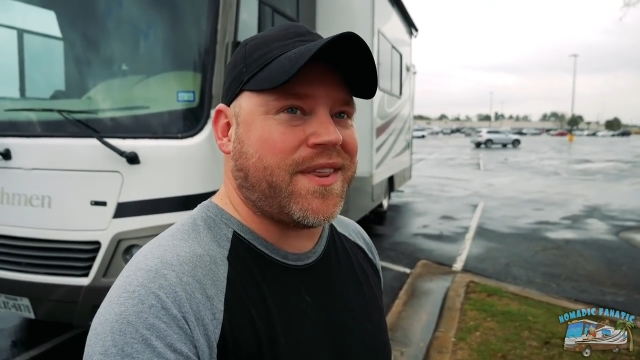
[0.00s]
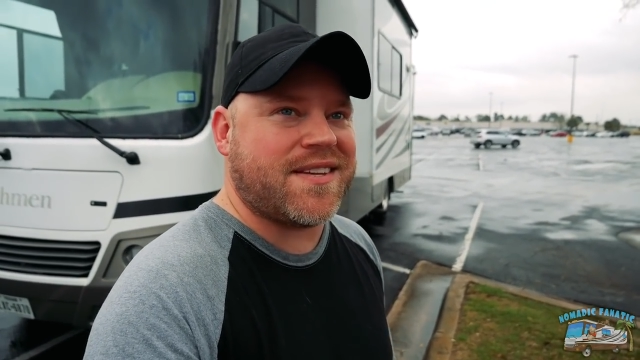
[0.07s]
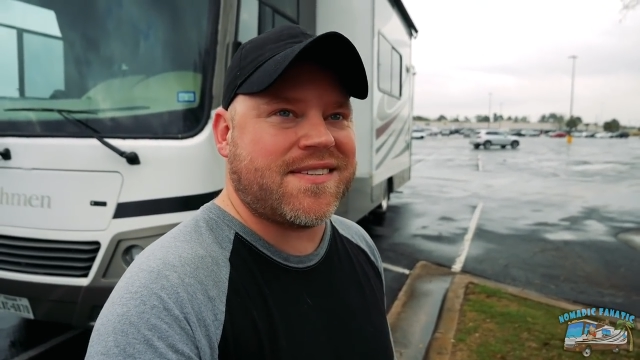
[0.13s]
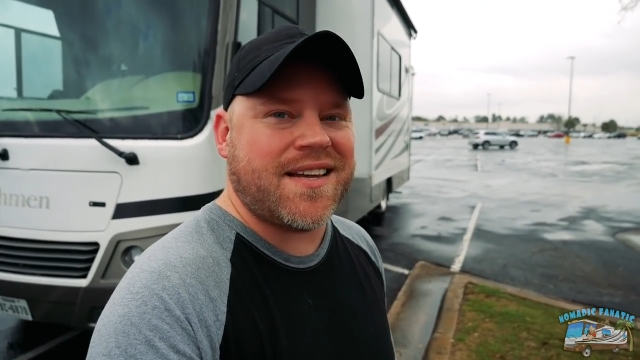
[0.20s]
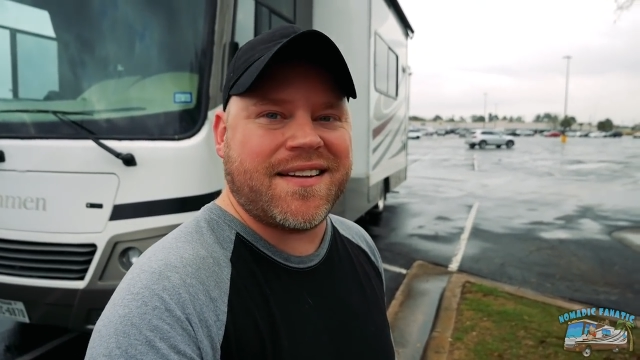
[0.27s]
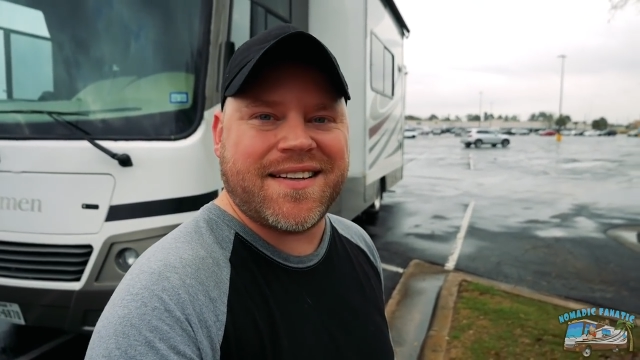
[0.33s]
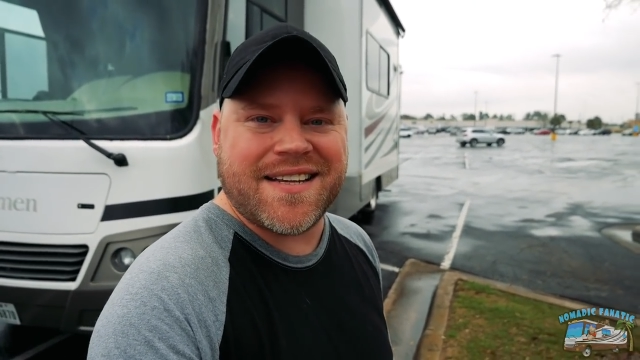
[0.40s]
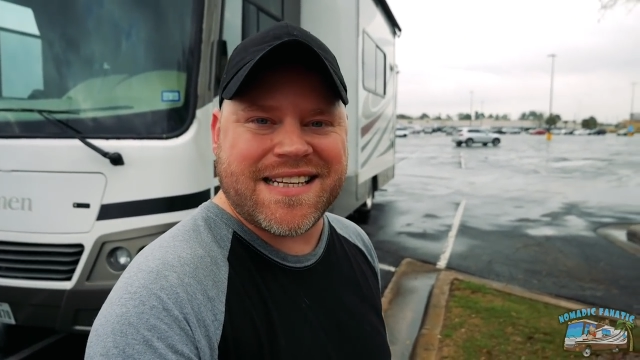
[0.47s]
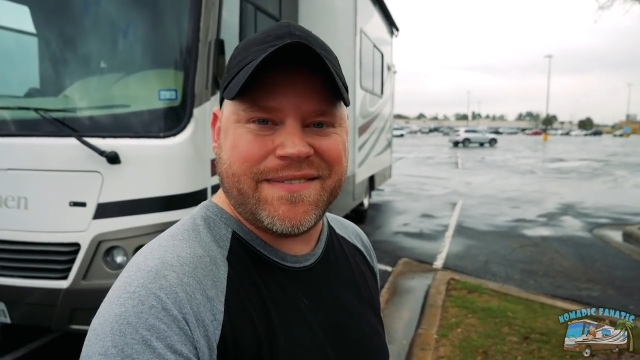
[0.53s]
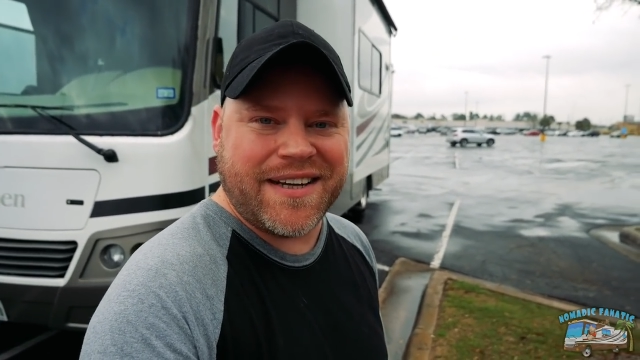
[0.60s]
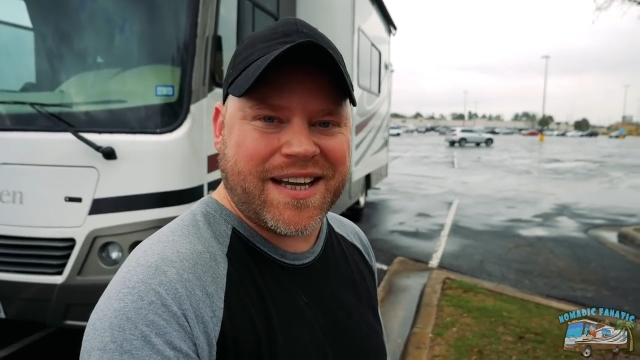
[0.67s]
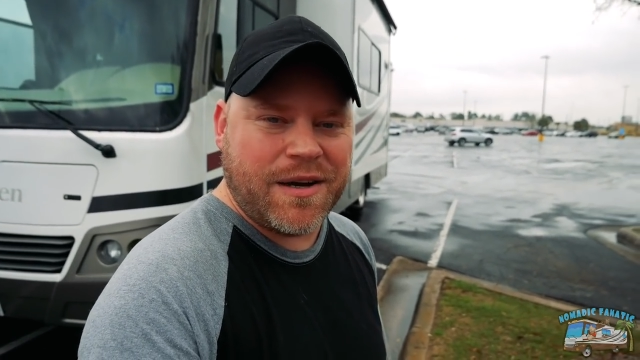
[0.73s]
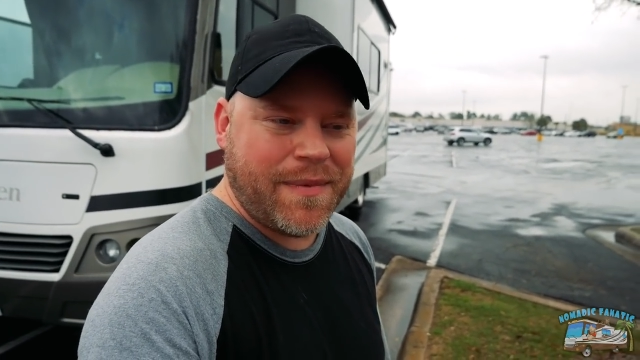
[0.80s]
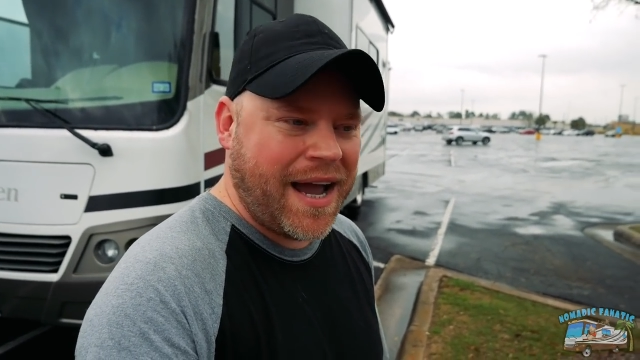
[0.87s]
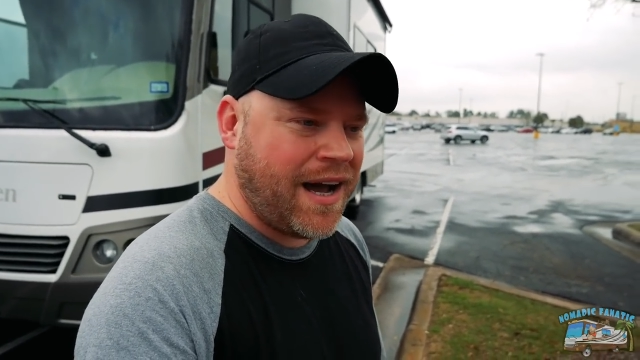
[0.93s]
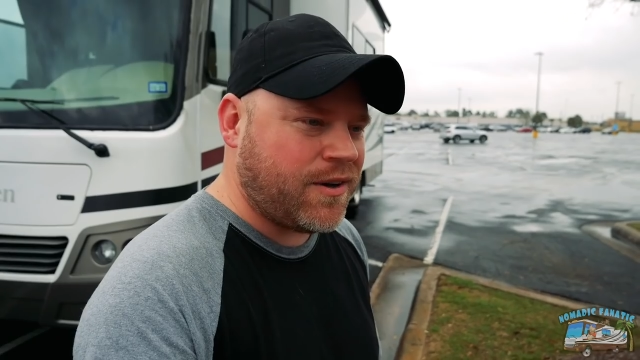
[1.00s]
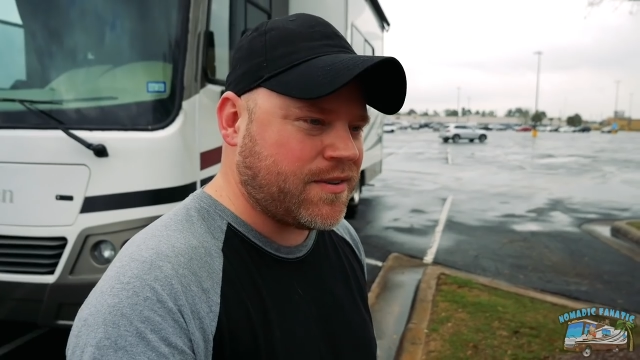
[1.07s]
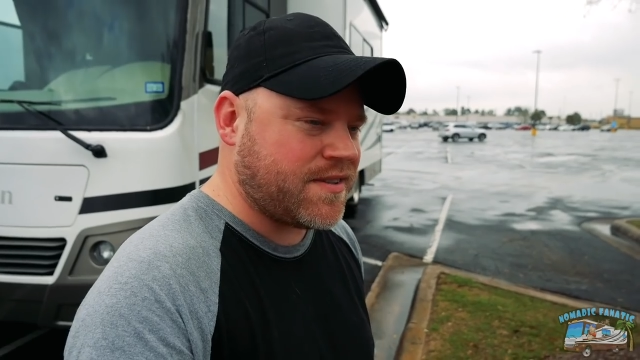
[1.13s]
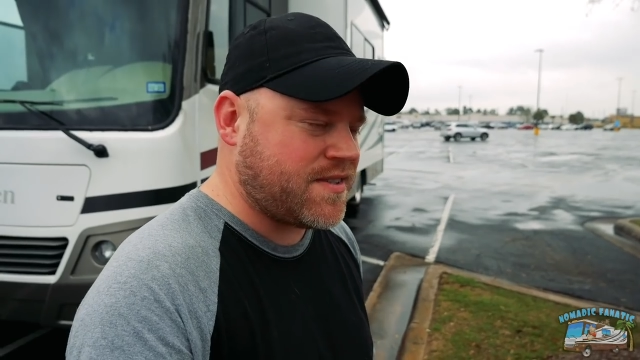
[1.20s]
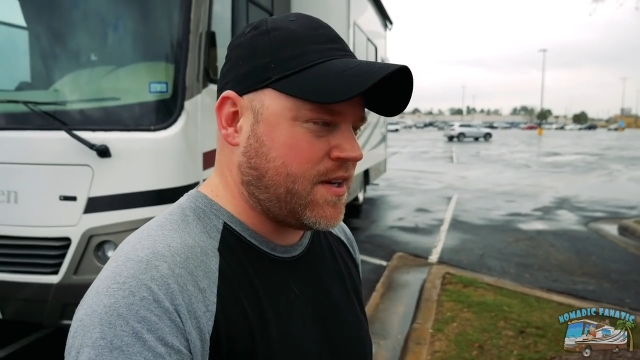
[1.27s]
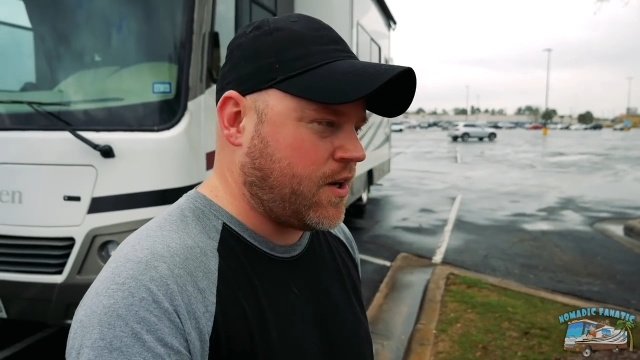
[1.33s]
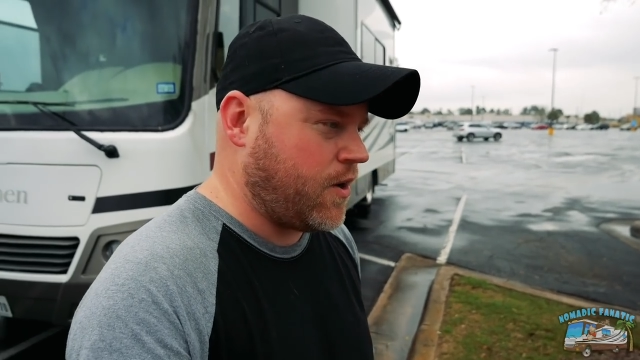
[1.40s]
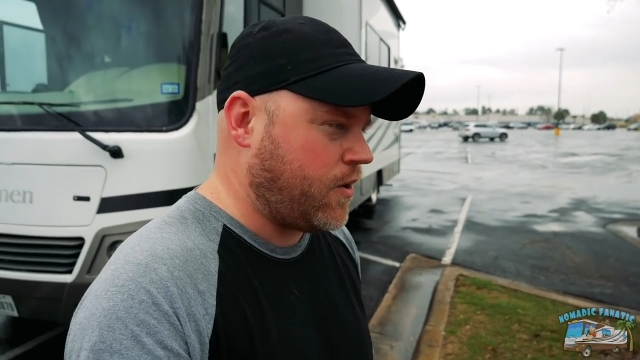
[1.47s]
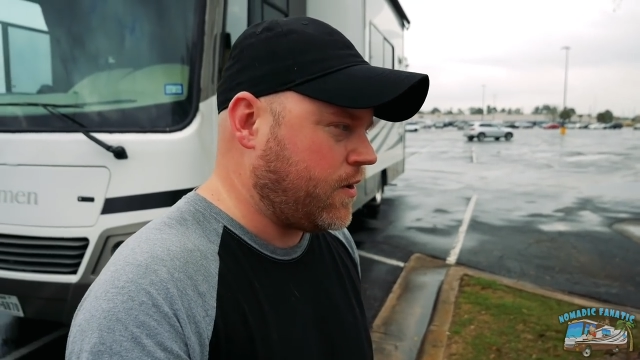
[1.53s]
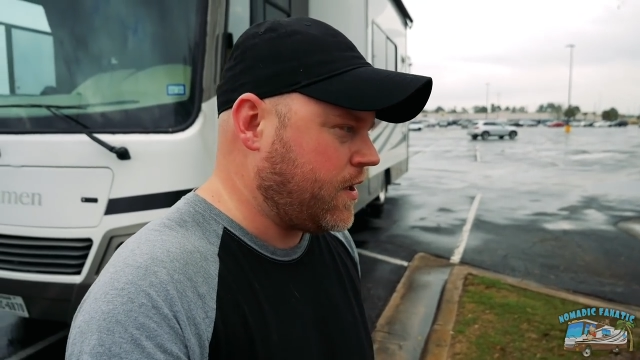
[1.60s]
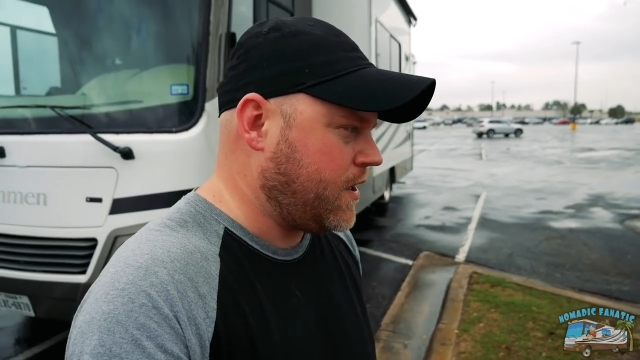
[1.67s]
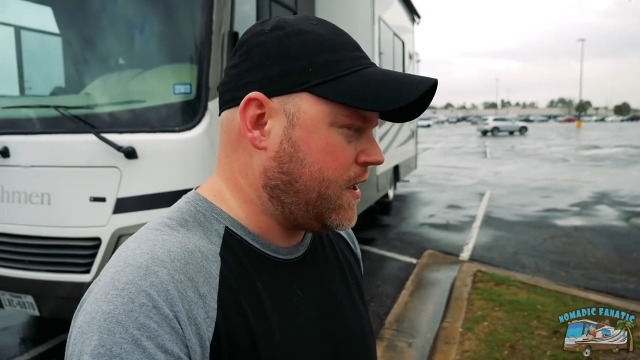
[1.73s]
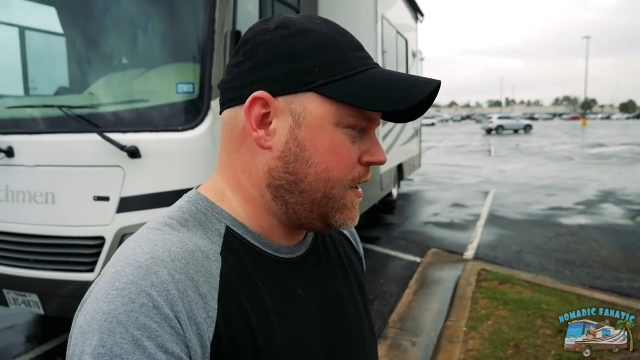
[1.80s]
the sun doesn't even come out. So,